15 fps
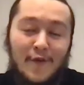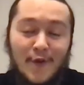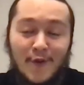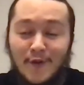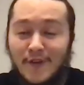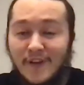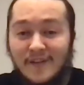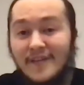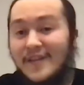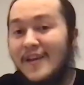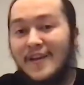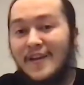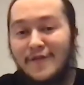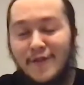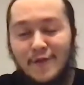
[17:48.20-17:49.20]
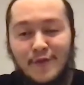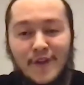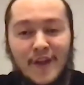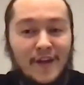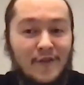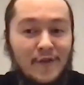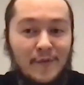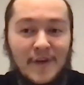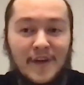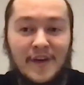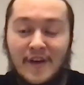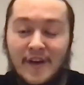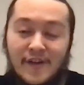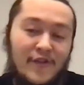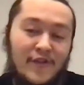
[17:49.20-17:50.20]
For you listening, if you would like to make
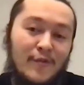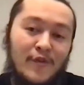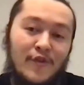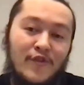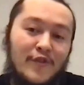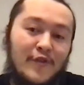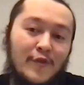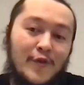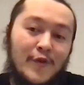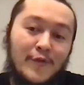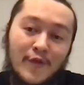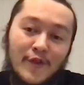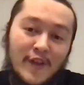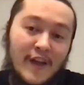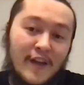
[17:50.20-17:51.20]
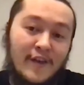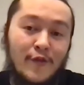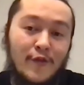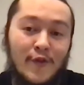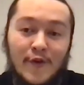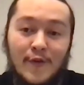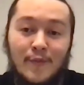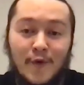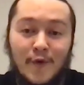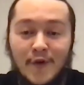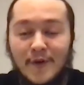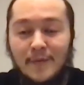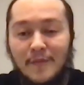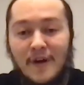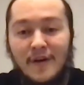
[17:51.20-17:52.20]
a contribution or would like to learn
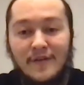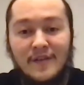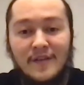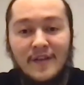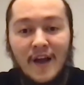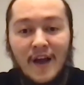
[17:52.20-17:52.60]
more about